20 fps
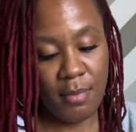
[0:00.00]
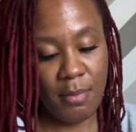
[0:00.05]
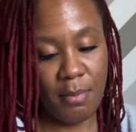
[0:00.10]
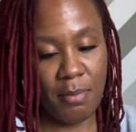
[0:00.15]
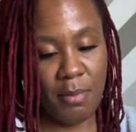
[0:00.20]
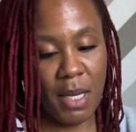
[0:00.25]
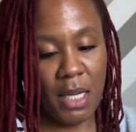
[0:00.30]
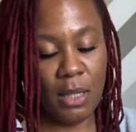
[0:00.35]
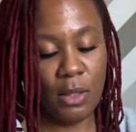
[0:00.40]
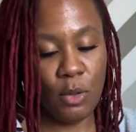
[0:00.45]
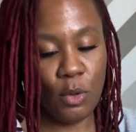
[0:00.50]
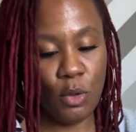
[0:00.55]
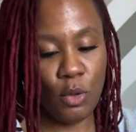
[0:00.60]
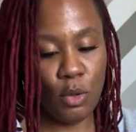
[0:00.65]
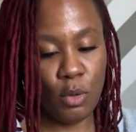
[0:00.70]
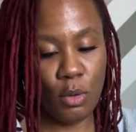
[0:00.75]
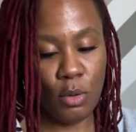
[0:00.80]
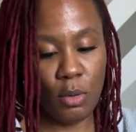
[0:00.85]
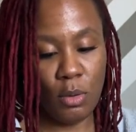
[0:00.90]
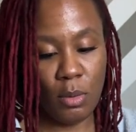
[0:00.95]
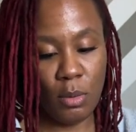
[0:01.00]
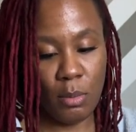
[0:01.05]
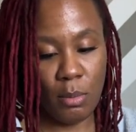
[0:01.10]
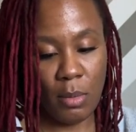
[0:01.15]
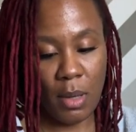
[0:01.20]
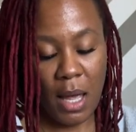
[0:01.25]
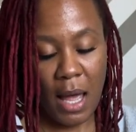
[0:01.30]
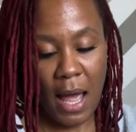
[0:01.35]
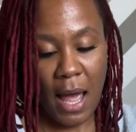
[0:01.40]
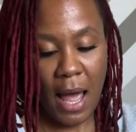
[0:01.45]
my little,
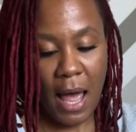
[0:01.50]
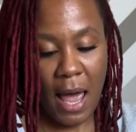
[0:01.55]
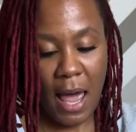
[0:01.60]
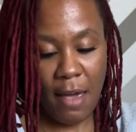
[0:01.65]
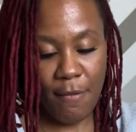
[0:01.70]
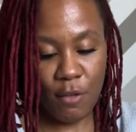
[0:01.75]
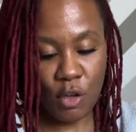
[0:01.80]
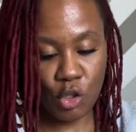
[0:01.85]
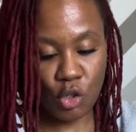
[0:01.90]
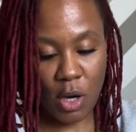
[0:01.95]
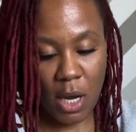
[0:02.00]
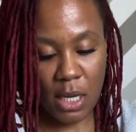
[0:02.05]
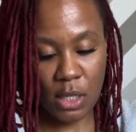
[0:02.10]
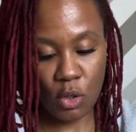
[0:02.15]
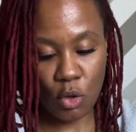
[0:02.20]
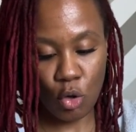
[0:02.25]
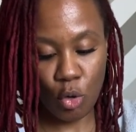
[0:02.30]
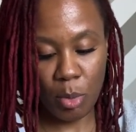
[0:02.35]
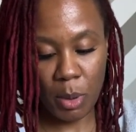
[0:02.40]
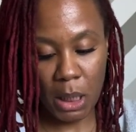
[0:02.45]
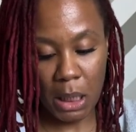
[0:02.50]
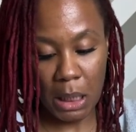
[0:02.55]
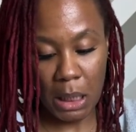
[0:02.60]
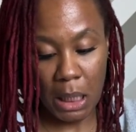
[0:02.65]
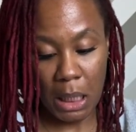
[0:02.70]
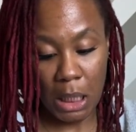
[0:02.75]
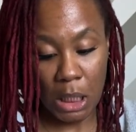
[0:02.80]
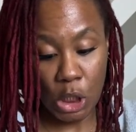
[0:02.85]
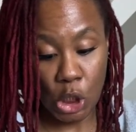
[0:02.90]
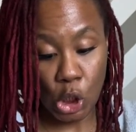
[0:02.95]
I haven't tried to open it
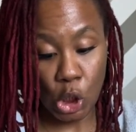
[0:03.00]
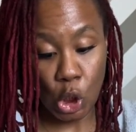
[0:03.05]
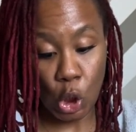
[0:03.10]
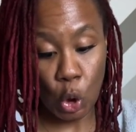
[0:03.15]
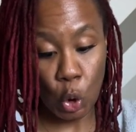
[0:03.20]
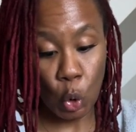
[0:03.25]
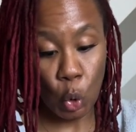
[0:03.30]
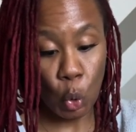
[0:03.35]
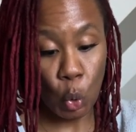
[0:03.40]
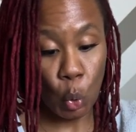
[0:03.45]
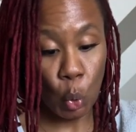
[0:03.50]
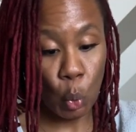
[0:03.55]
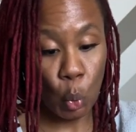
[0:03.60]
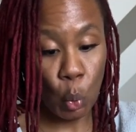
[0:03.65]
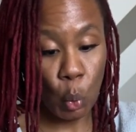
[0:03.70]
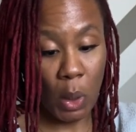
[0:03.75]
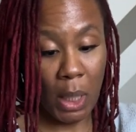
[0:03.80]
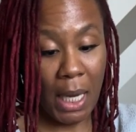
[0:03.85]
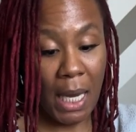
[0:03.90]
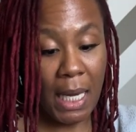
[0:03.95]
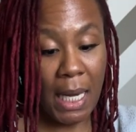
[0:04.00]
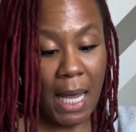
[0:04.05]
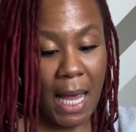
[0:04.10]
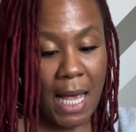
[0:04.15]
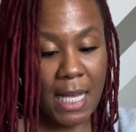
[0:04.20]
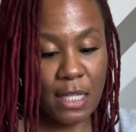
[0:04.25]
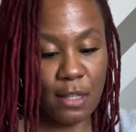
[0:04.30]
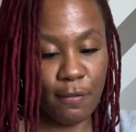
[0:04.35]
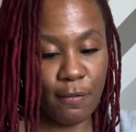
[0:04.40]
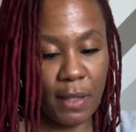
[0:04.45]
yet. So, and it
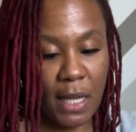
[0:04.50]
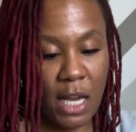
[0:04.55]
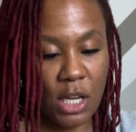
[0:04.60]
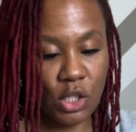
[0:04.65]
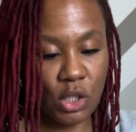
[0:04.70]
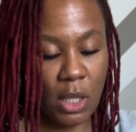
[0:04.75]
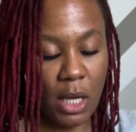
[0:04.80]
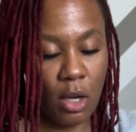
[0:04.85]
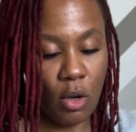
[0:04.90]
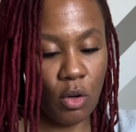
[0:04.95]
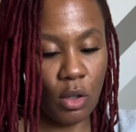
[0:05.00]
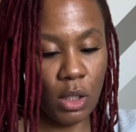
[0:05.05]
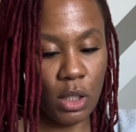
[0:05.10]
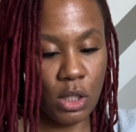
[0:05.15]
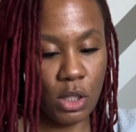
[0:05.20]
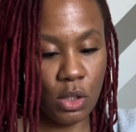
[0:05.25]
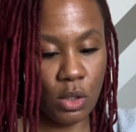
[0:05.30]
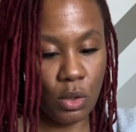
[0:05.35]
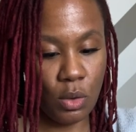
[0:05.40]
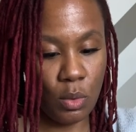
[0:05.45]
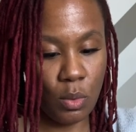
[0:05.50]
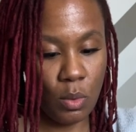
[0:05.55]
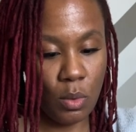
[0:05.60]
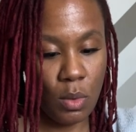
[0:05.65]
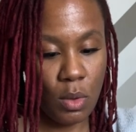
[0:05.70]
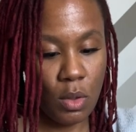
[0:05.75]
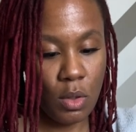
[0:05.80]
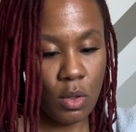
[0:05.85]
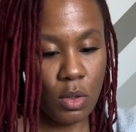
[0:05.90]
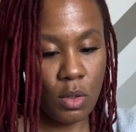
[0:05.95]
has a flashlight on it too.
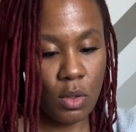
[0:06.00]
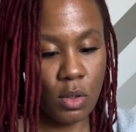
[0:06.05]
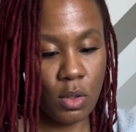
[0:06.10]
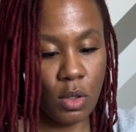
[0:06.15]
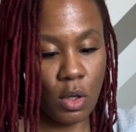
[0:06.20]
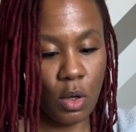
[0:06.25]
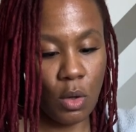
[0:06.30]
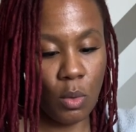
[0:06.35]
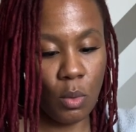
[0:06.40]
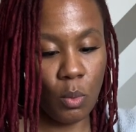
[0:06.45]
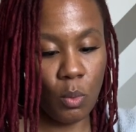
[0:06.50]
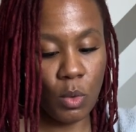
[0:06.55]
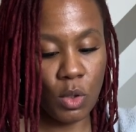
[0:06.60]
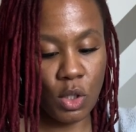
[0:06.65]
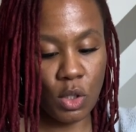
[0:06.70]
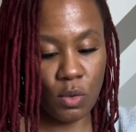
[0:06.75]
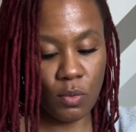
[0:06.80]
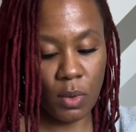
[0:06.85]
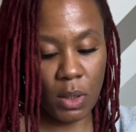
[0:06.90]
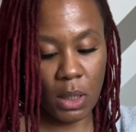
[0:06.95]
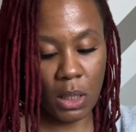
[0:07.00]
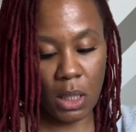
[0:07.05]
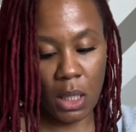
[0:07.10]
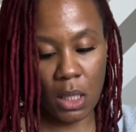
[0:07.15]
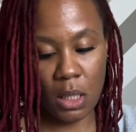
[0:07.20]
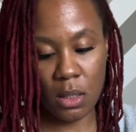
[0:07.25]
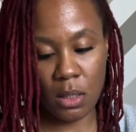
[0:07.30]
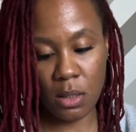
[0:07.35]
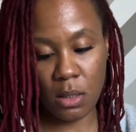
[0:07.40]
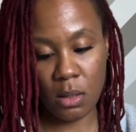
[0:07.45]
So, which is really
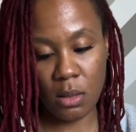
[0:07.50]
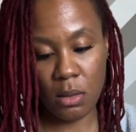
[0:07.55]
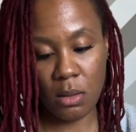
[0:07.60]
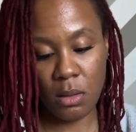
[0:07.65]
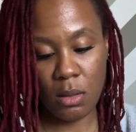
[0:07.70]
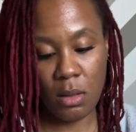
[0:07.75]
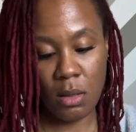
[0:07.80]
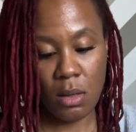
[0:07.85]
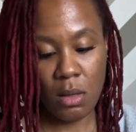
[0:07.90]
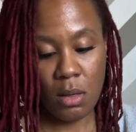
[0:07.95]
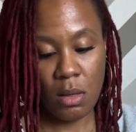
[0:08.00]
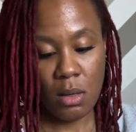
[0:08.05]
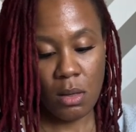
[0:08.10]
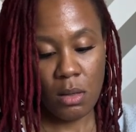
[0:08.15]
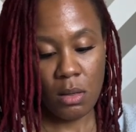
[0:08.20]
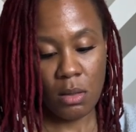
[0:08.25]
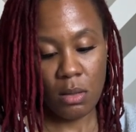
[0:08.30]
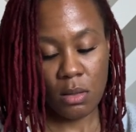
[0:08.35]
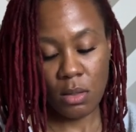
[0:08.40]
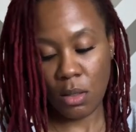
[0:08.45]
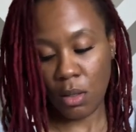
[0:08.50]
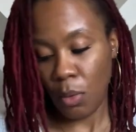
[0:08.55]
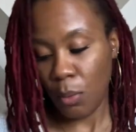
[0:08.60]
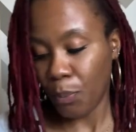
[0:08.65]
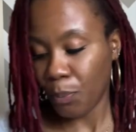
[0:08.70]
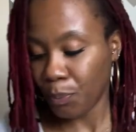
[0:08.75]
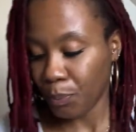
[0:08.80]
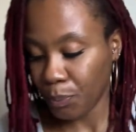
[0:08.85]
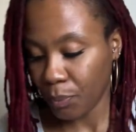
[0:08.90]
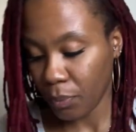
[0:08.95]
nice. So
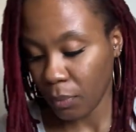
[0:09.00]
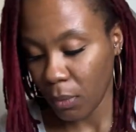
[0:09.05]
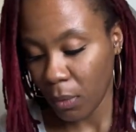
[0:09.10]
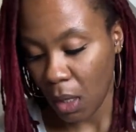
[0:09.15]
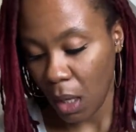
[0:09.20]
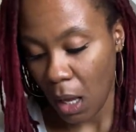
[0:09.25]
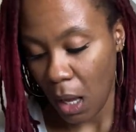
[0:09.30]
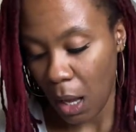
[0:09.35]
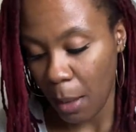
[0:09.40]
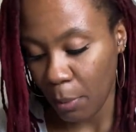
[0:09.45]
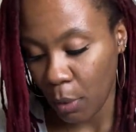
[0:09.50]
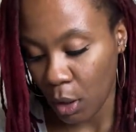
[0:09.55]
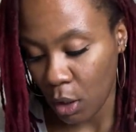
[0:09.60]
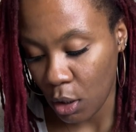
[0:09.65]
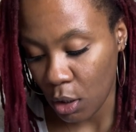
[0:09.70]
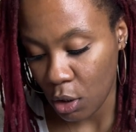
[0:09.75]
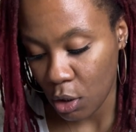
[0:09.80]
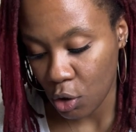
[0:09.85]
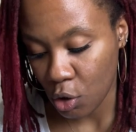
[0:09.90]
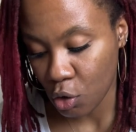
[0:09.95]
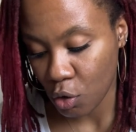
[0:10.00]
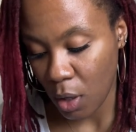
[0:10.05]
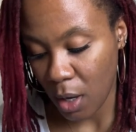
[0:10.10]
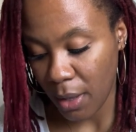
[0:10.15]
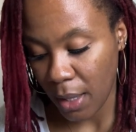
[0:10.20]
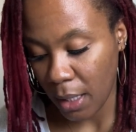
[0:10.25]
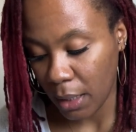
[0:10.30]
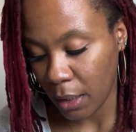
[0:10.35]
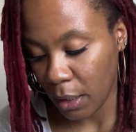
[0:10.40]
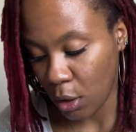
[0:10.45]
I'm gonna try
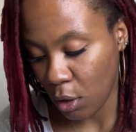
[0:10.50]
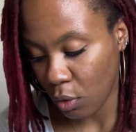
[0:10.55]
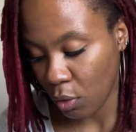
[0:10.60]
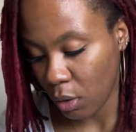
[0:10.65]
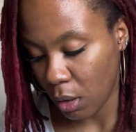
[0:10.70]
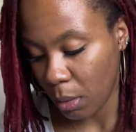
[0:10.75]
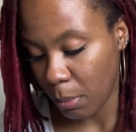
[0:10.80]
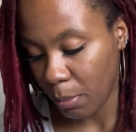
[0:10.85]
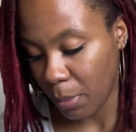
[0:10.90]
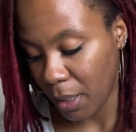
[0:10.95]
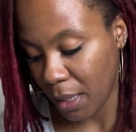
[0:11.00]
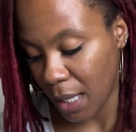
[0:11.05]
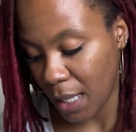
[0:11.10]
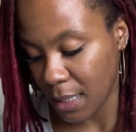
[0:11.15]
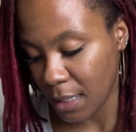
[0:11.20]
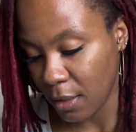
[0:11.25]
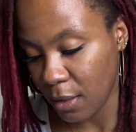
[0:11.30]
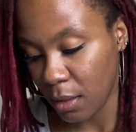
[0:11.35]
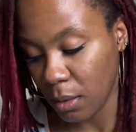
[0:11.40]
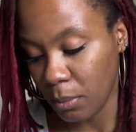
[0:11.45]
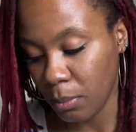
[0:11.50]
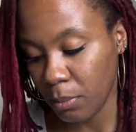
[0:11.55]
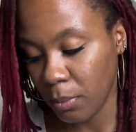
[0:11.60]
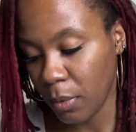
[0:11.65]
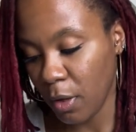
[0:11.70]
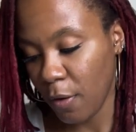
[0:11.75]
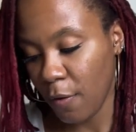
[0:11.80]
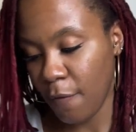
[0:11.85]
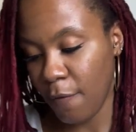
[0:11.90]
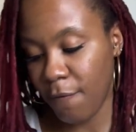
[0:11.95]
that later on, but that's a
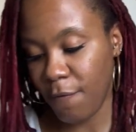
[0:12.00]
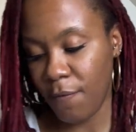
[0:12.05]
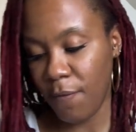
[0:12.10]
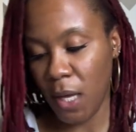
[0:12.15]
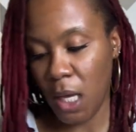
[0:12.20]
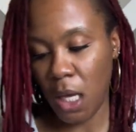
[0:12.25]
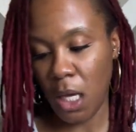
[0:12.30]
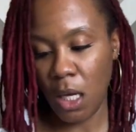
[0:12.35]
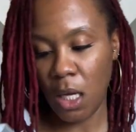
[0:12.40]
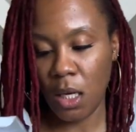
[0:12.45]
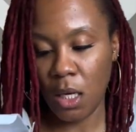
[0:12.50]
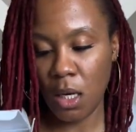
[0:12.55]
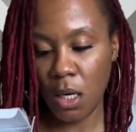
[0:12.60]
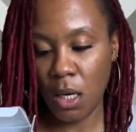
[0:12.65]
fan